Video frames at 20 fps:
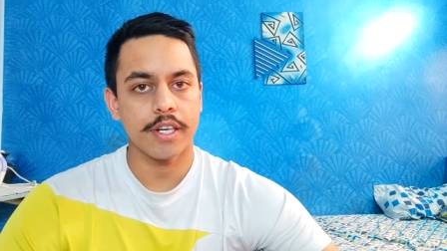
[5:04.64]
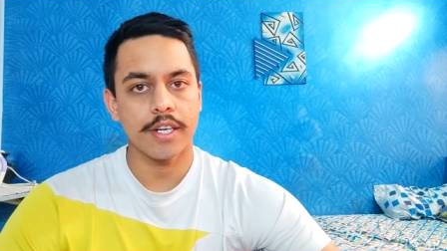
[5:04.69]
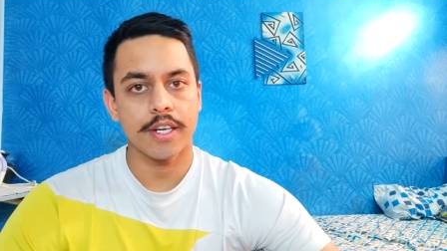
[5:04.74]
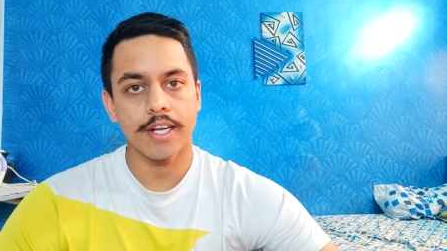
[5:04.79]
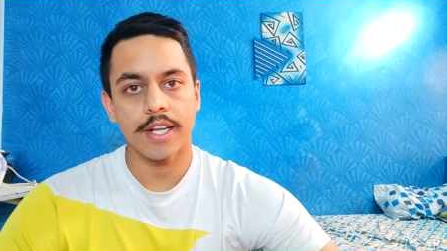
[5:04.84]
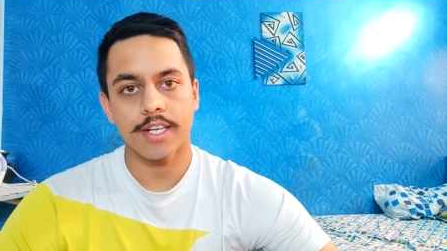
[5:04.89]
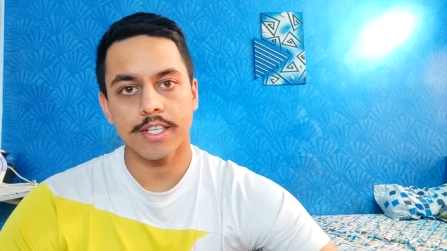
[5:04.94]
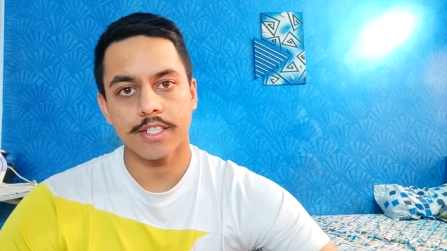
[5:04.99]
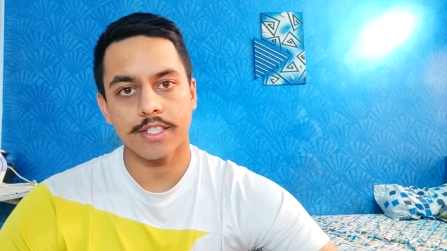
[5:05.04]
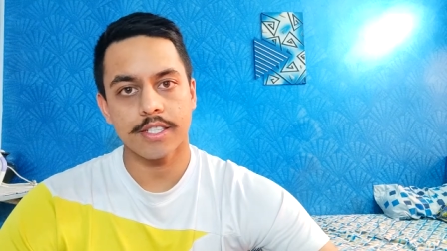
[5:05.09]

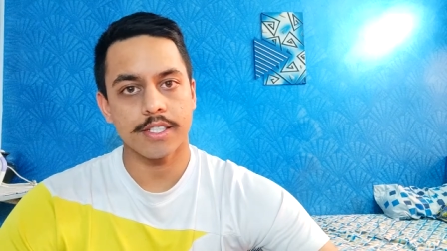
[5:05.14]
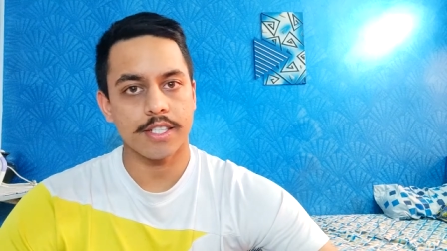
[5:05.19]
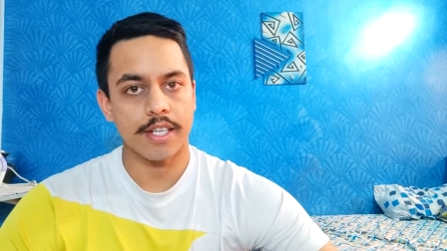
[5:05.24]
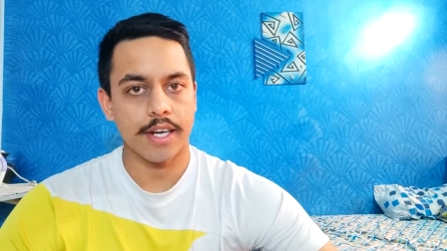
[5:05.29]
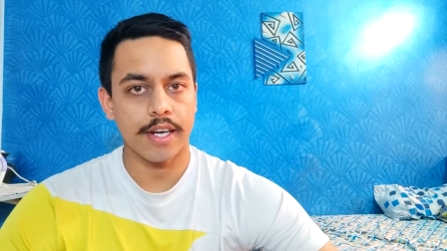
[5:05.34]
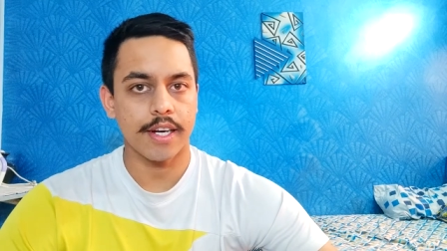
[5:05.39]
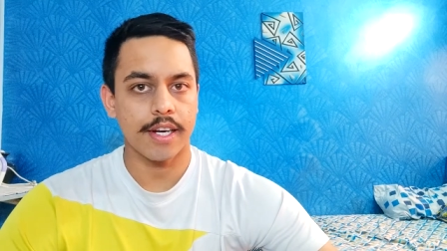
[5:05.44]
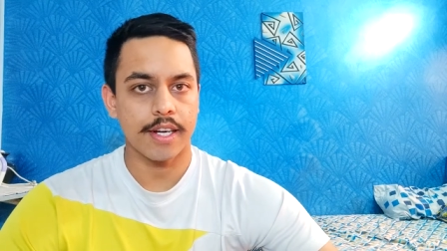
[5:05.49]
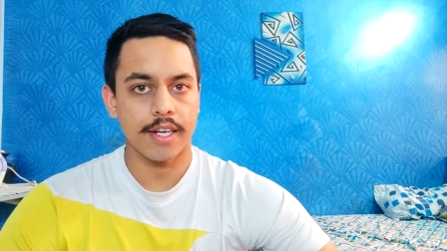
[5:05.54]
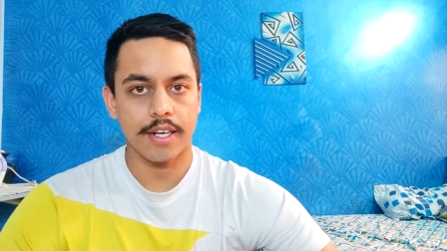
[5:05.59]
Intelligence
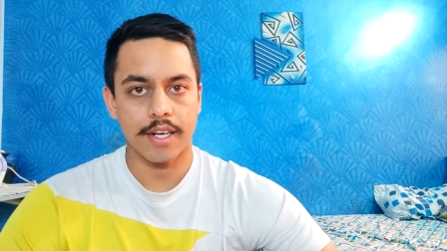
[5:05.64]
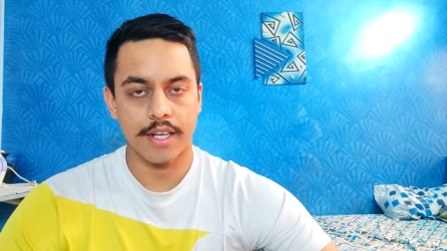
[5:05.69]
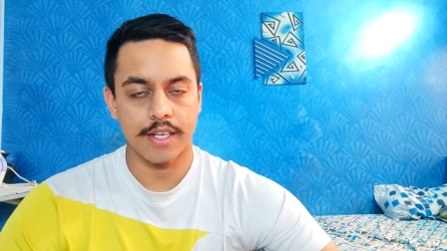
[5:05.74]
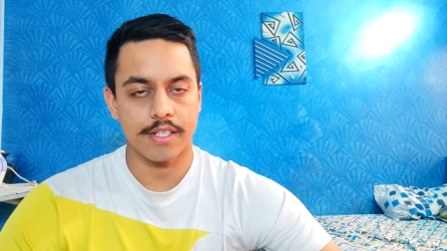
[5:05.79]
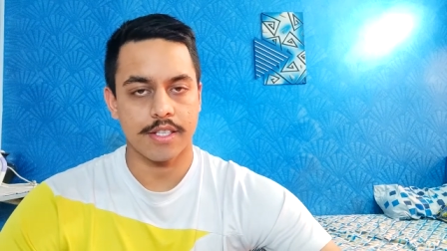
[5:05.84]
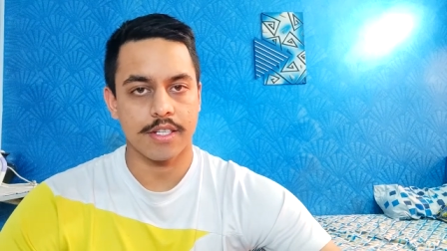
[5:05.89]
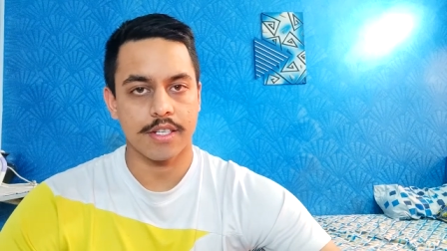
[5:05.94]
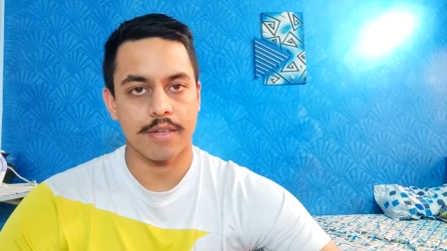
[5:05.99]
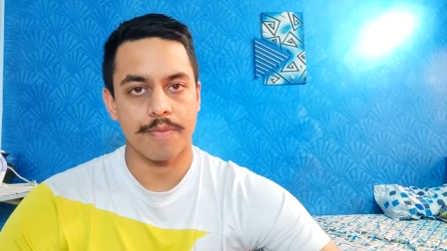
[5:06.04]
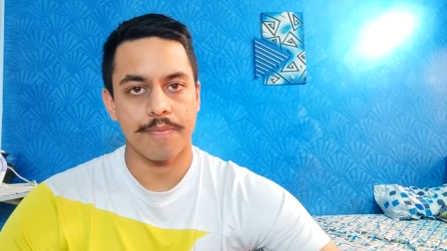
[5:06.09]
Rating
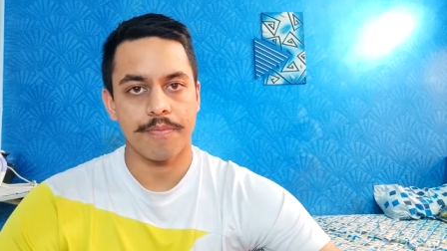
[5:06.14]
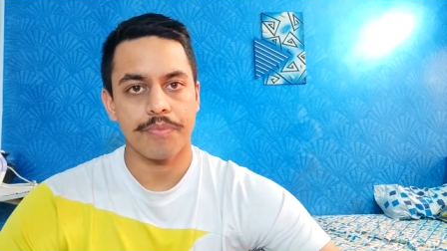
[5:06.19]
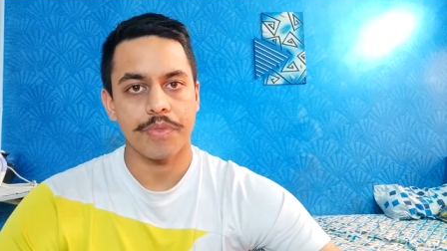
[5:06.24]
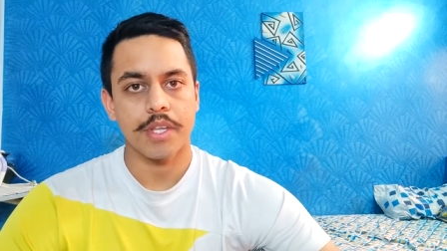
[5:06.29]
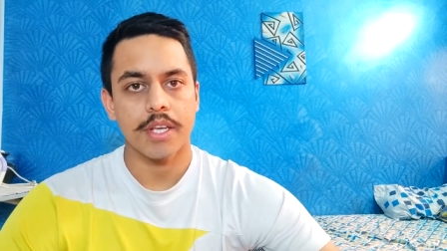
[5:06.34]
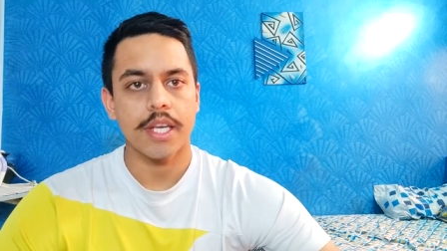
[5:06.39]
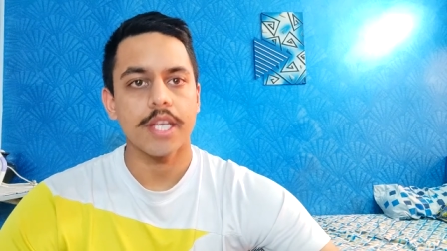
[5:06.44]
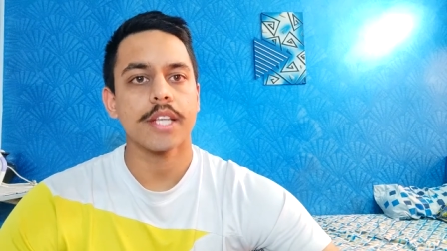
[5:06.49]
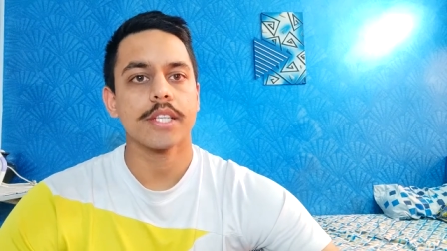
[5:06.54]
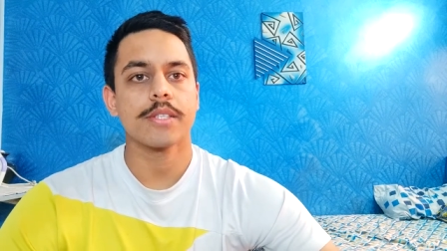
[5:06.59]
Test.
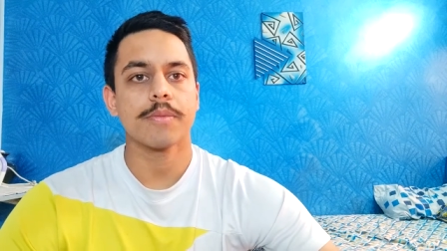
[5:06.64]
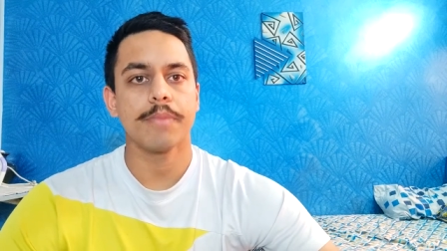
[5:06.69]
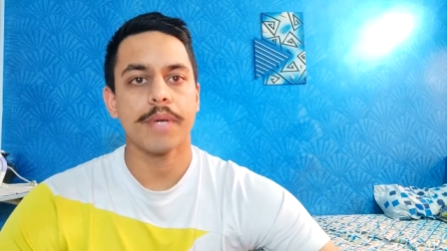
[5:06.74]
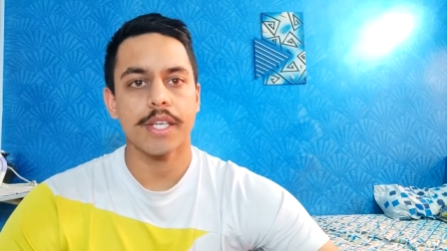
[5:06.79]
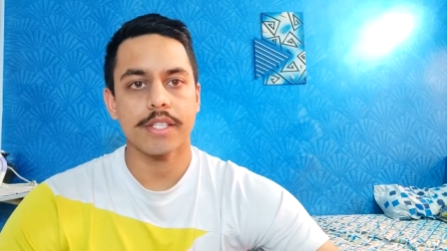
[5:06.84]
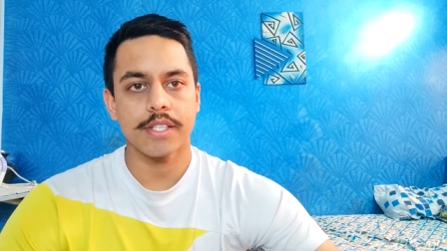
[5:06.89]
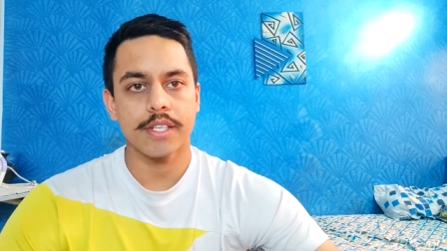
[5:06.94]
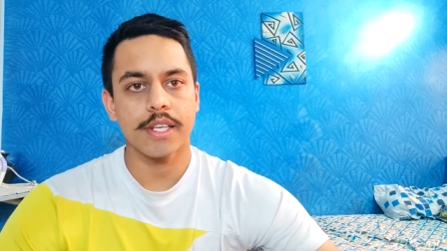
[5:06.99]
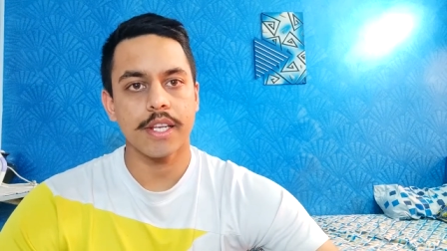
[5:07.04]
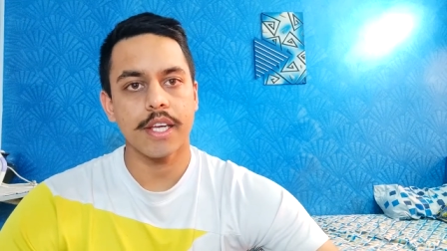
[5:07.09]
It's
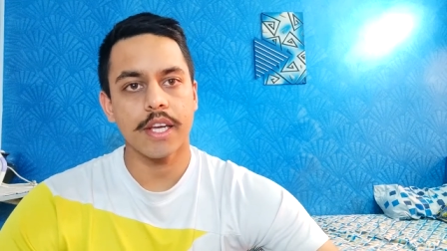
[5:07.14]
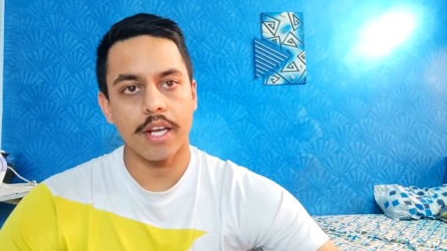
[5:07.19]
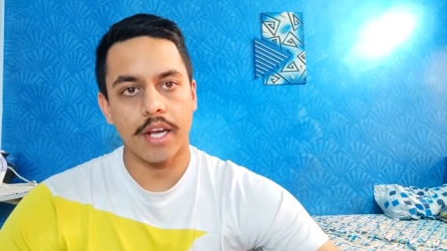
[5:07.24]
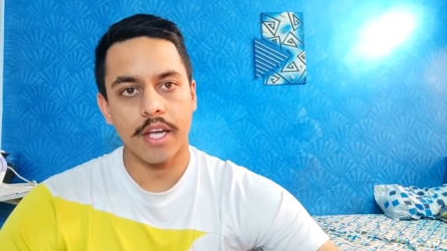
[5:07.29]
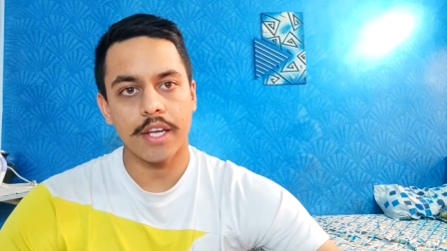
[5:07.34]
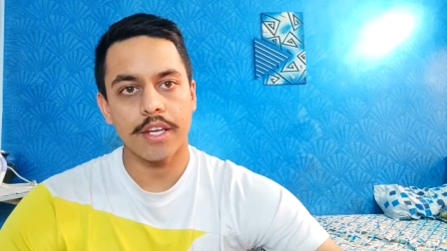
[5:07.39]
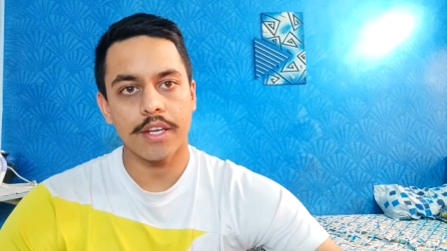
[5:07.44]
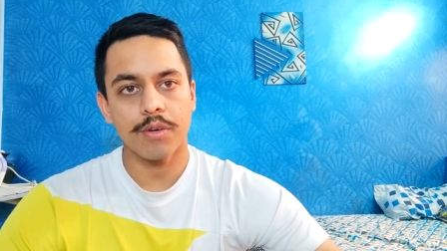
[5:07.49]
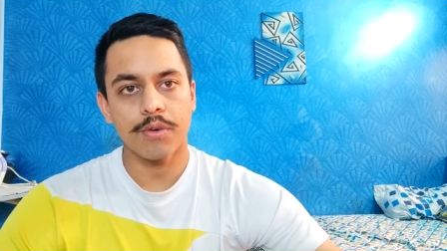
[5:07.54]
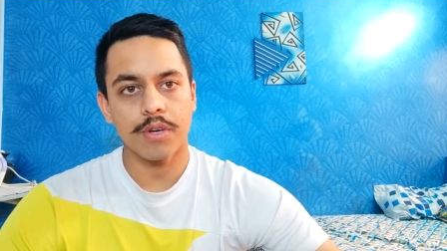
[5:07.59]
basically an
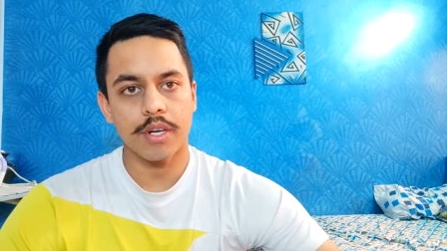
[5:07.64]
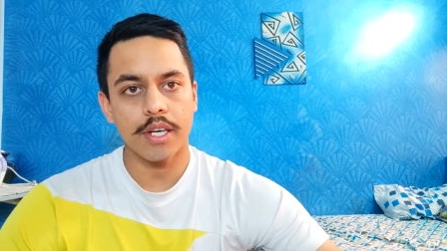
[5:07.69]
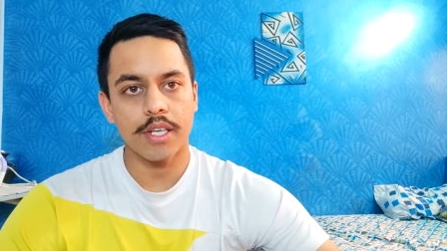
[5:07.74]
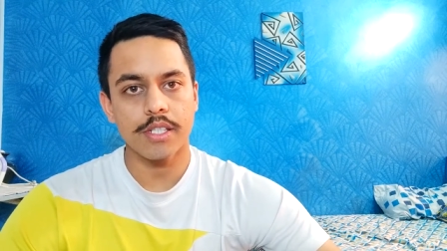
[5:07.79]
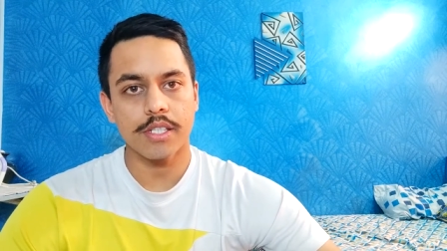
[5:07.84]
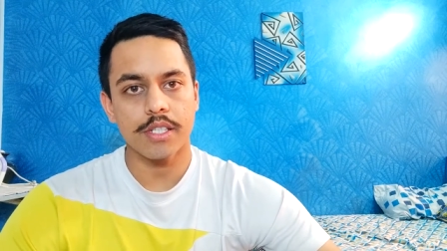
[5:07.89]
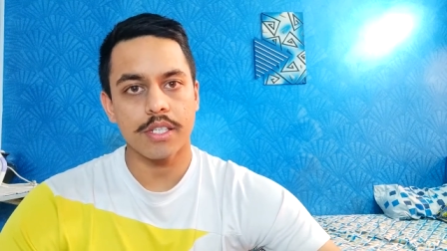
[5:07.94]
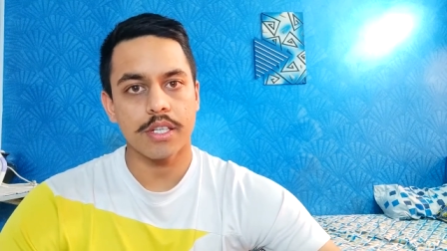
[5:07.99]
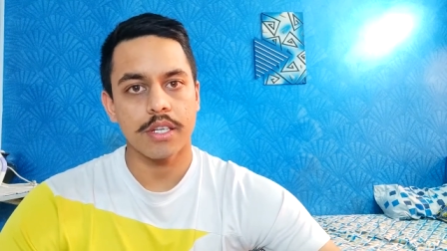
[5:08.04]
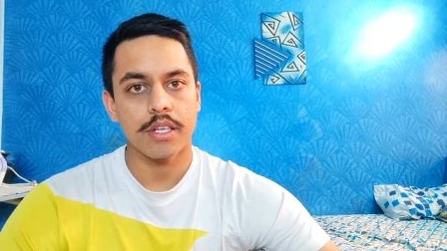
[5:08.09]
IQ
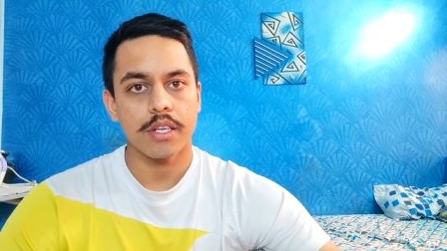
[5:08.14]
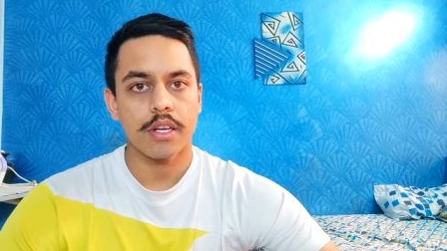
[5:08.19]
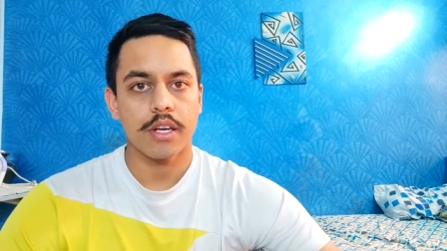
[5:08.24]
test,